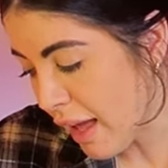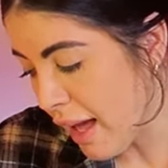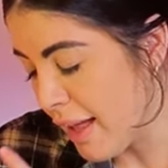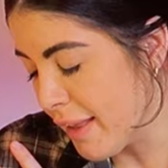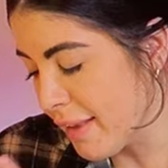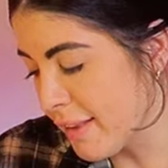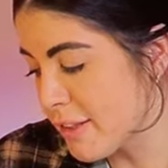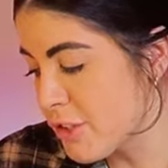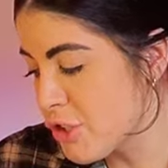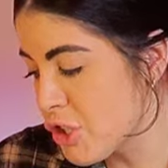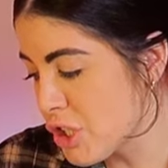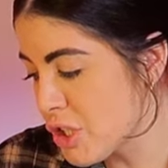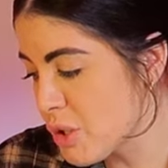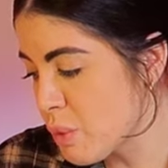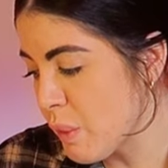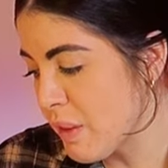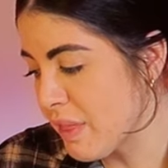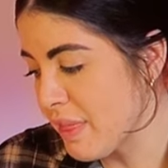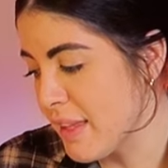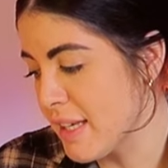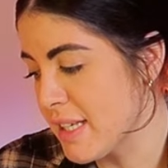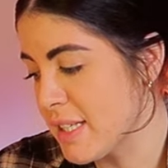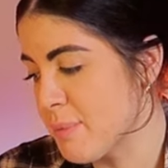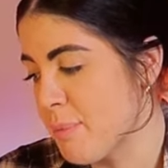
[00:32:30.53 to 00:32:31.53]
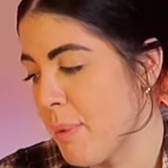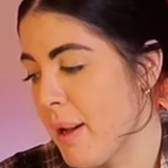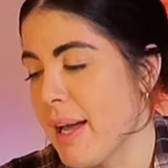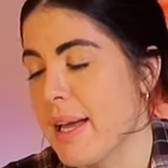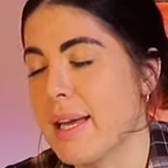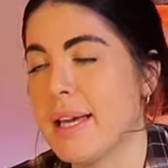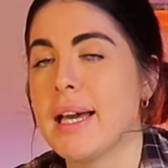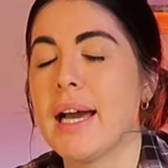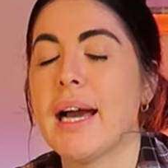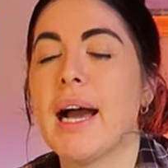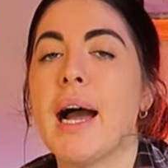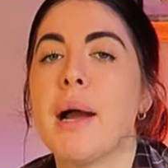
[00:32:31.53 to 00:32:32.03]
and just with this
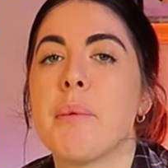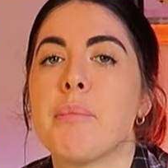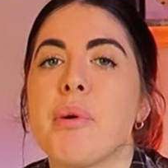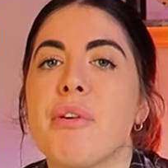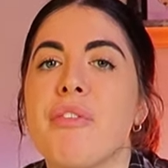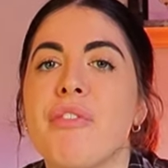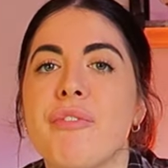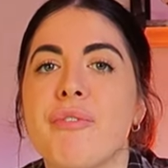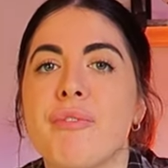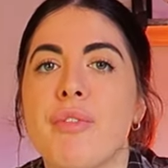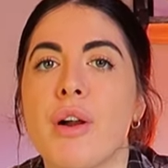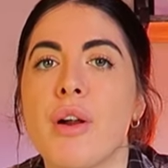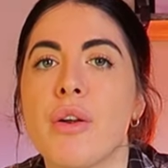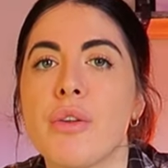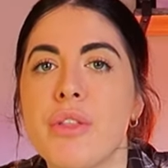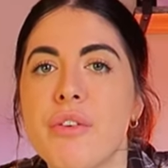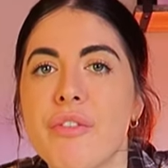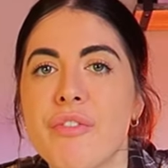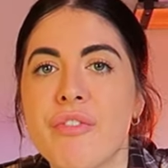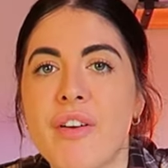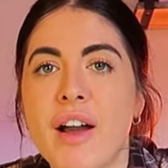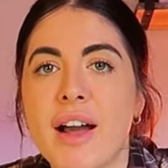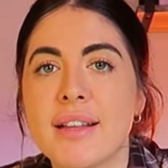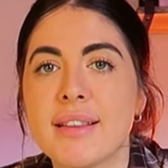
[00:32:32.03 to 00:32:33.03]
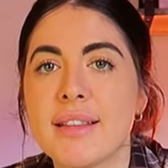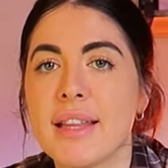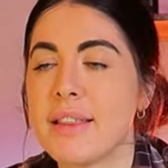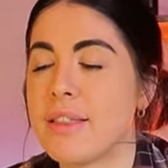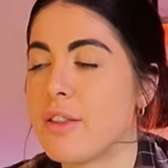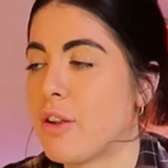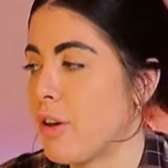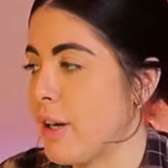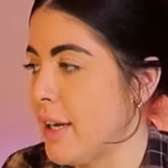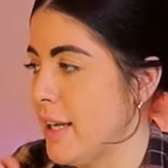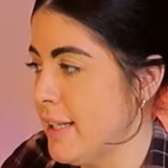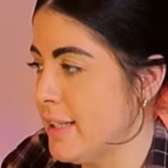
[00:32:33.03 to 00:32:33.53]
bag, I prefer the fact that
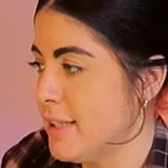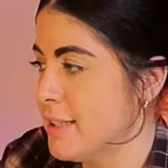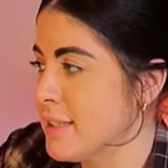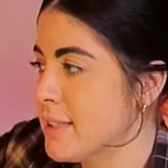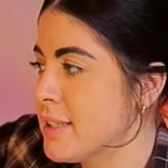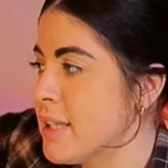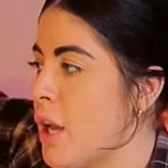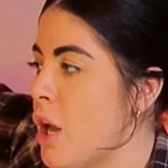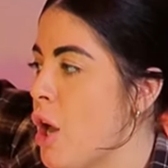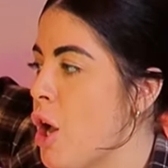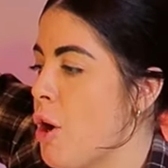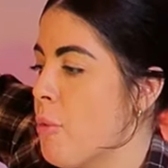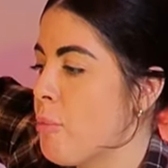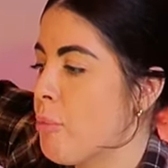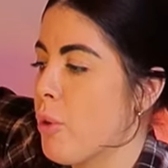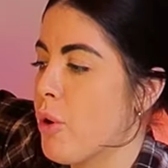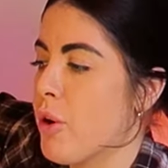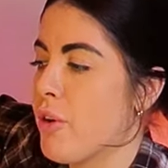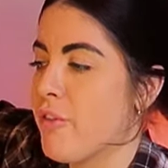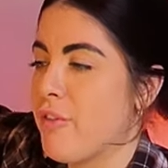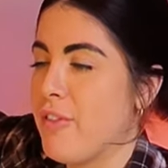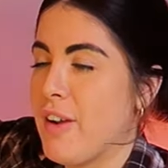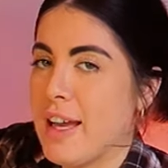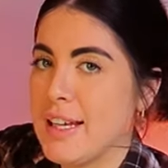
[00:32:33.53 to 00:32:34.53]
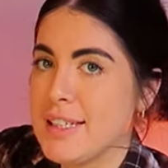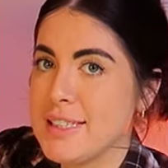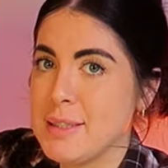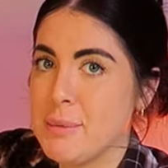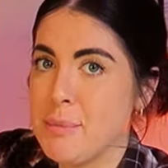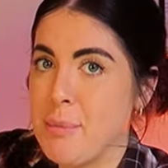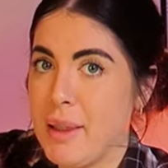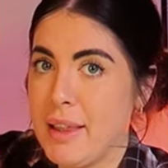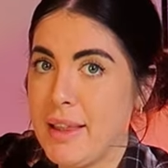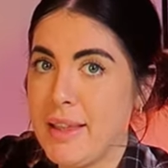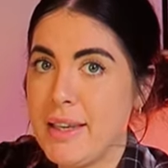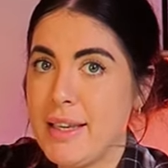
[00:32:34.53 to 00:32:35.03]
there is more
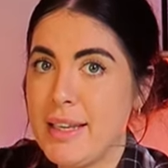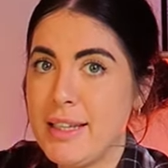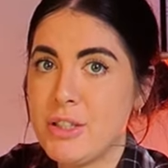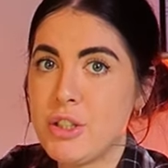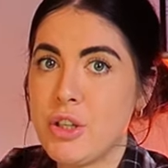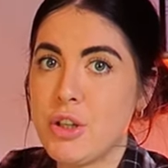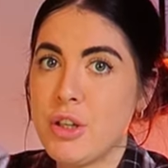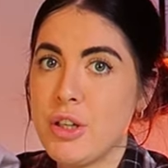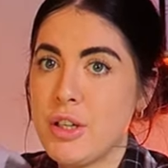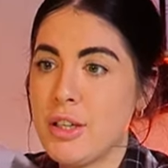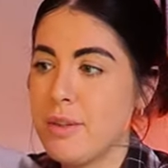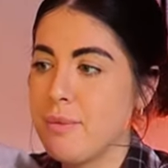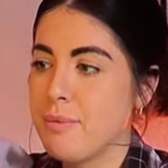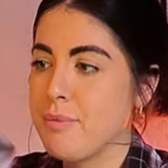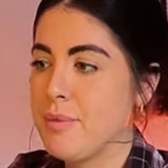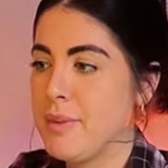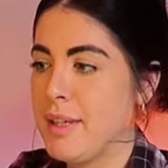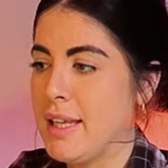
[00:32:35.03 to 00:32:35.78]
flexibility to it.